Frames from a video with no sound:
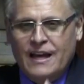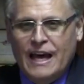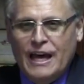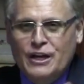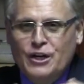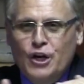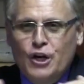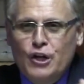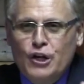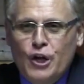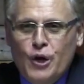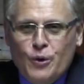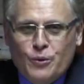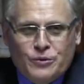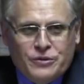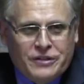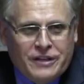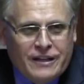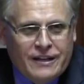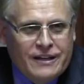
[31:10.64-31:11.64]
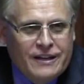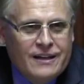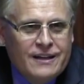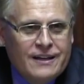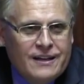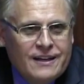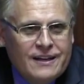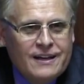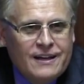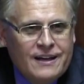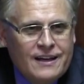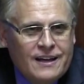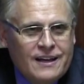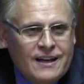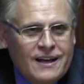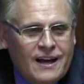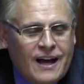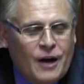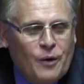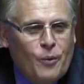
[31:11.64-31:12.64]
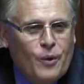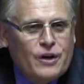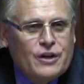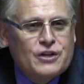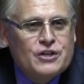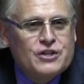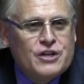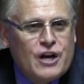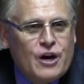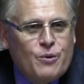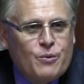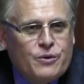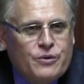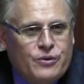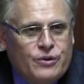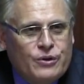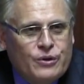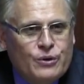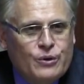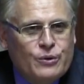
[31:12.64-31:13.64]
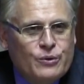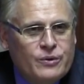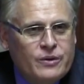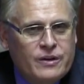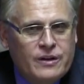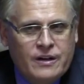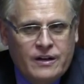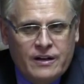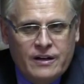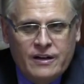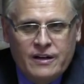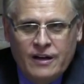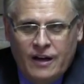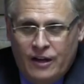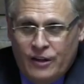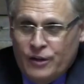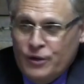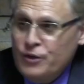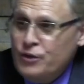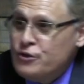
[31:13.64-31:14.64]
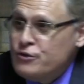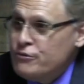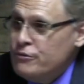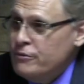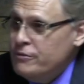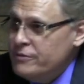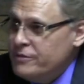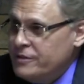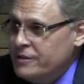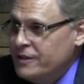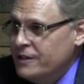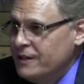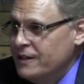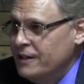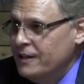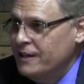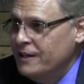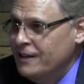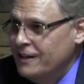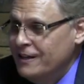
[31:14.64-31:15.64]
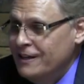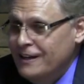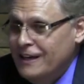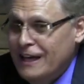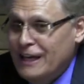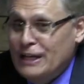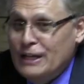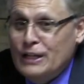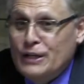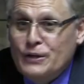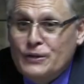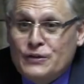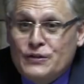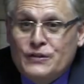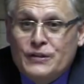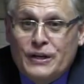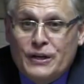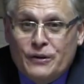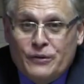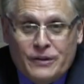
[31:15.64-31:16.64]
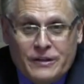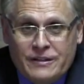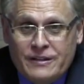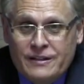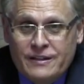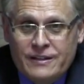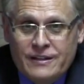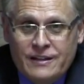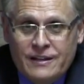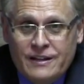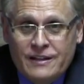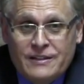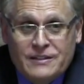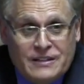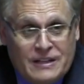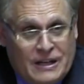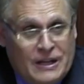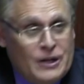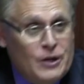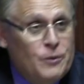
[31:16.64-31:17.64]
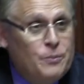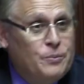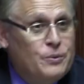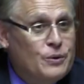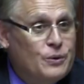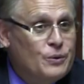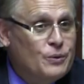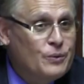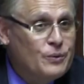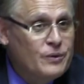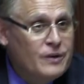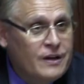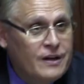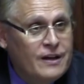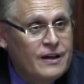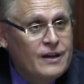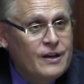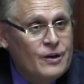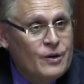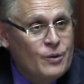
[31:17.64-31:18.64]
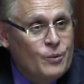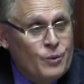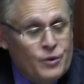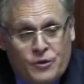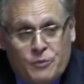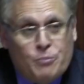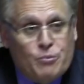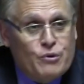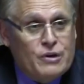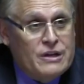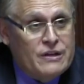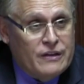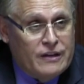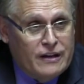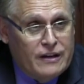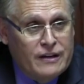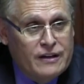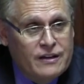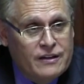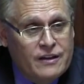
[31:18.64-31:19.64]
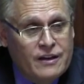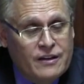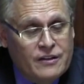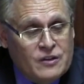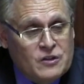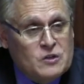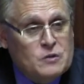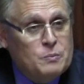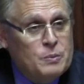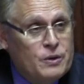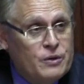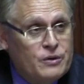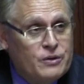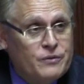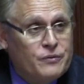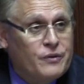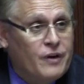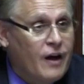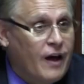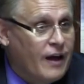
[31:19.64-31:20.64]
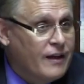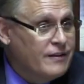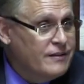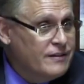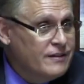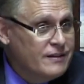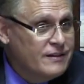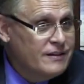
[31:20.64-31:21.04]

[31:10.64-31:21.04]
in closing, I want to share with you a little truth and a little secret to help you with breathing the Spirit of God.